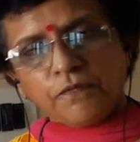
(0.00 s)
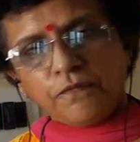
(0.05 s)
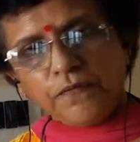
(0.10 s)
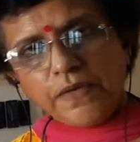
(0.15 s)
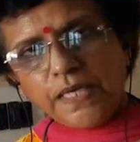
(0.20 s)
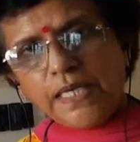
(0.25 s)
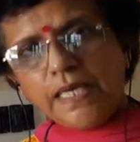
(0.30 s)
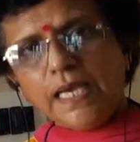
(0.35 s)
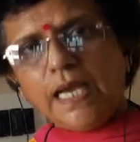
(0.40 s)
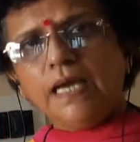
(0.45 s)

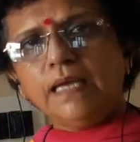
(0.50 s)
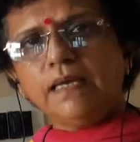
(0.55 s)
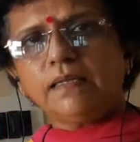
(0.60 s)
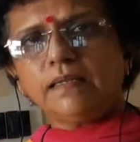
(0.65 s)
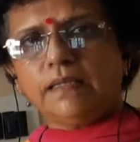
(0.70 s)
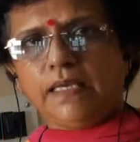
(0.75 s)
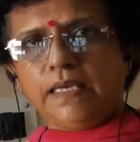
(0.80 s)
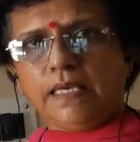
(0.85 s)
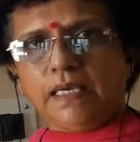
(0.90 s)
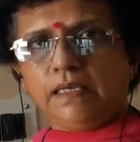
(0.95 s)
we
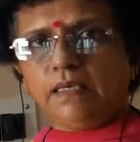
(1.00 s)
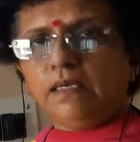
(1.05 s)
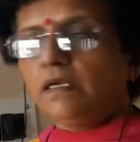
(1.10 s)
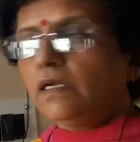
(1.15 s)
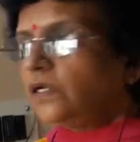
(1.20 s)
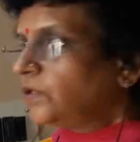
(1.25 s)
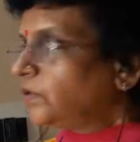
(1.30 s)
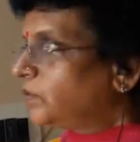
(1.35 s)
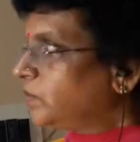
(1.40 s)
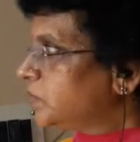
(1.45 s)
are there
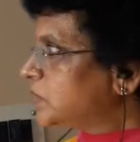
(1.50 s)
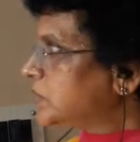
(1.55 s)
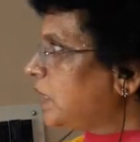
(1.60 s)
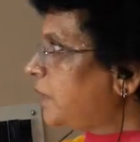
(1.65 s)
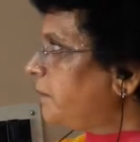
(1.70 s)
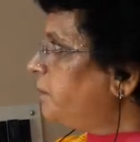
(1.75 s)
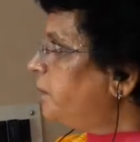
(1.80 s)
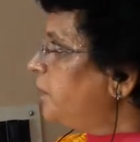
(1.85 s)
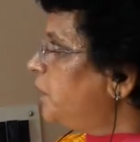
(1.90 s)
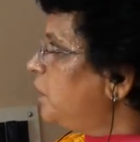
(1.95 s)
to
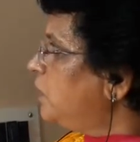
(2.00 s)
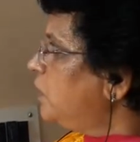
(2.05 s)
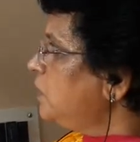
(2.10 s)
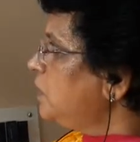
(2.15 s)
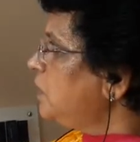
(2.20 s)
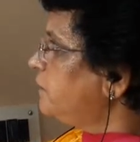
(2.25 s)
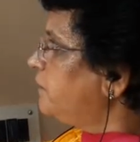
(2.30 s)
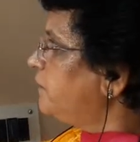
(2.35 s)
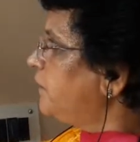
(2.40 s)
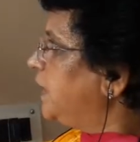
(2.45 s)

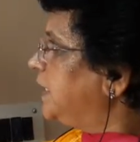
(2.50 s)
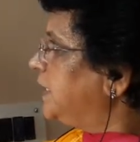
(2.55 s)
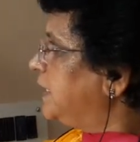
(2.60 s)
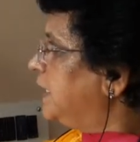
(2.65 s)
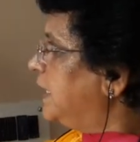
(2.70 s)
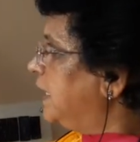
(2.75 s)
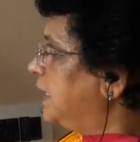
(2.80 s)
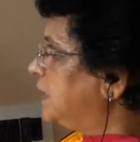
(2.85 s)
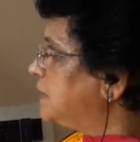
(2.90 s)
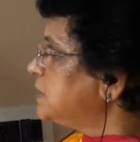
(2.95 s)
support
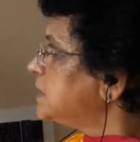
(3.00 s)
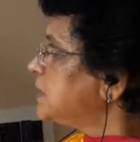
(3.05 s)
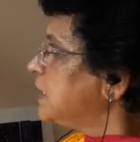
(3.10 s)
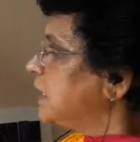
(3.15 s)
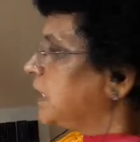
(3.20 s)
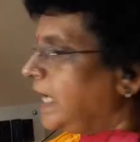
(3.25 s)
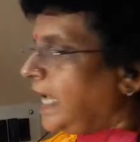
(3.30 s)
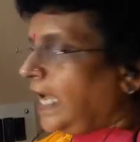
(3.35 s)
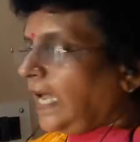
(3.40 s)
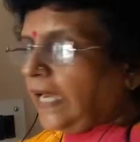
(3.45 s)
finance
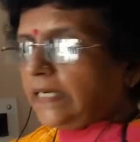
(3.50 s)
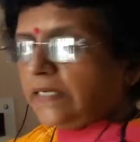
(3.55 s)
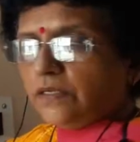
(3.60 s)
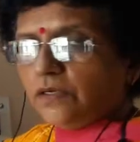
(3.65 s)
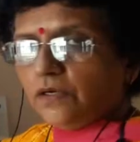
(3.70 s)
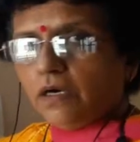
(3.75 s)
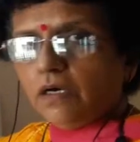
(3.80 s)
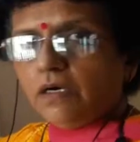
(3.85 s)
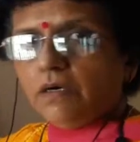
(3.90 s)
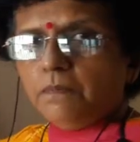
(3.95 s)
and
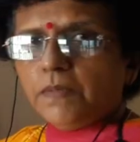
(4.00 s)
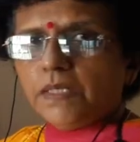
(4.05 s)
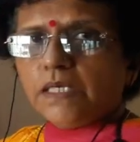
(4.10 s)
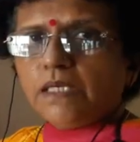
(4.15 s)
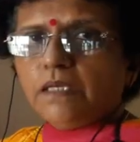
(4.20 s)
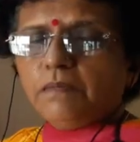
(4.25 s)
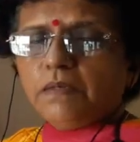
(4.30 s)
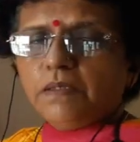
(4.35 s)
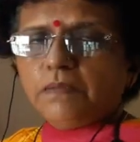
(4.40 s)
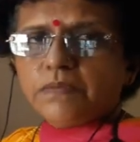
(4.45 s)
your
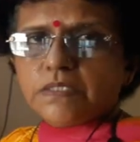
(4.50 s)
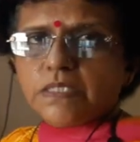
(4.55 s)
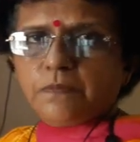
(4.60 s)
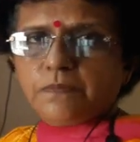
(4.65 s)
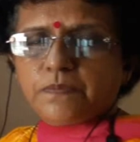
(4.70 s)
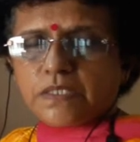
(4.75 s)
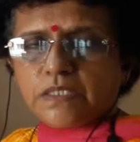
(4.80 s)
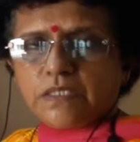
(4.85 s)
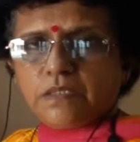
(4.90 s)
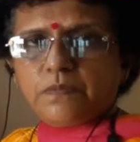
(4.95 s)
minimum
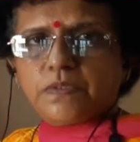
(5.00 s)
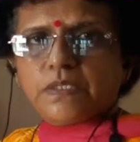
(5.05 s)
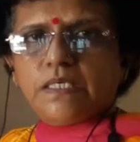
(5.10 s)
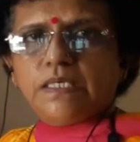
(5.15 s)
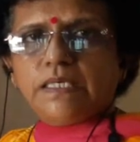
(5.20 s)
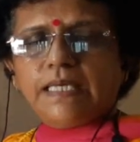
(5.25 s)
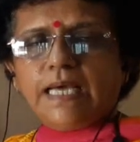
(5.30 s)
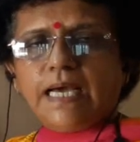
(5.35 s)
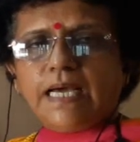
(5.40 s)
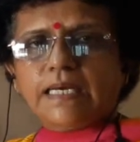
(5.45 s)

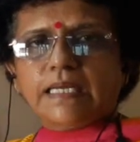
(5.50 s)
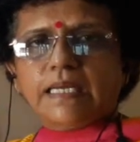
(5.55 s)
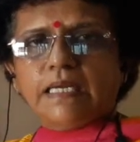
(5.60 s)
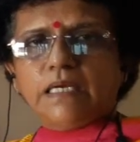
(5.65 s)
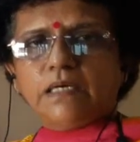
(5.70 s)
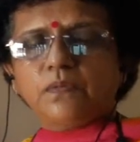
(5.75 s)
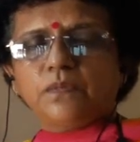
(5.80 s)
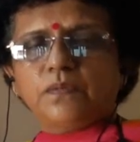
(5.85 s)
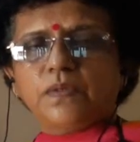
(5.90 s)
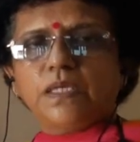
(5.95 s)
subscription
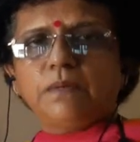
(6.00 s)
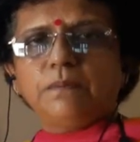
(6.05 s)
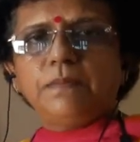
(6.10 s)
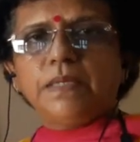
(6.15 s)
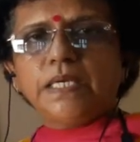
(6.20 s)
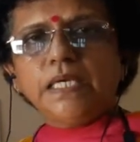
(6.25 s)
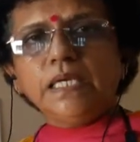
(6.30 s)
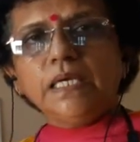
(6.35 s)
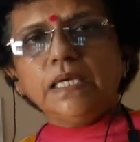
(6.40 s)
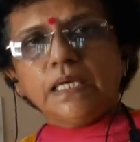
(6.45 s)
target will
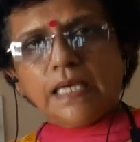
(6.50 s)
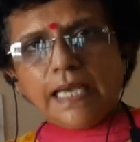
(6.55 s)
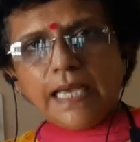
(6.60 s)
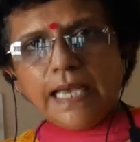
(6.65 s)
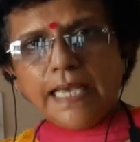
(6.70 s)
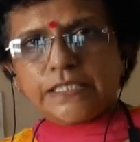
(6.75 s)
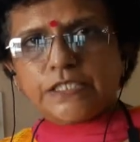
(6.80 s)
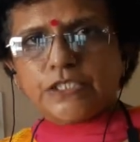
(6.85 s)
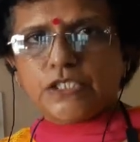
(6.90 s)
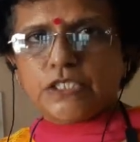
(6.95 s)
be
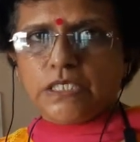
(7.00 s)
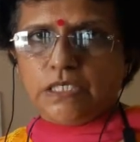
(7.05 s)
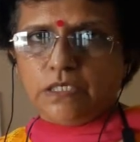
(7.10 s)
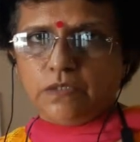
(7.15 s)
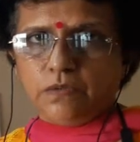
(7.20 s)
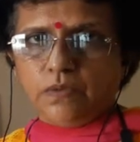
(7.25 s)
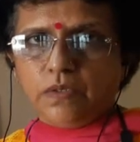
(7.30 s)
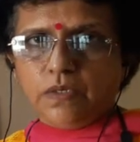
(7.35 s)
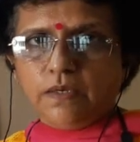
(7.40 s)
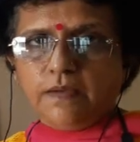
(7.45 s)

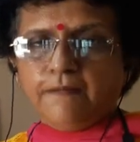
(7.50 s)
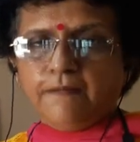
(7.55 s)
achieved.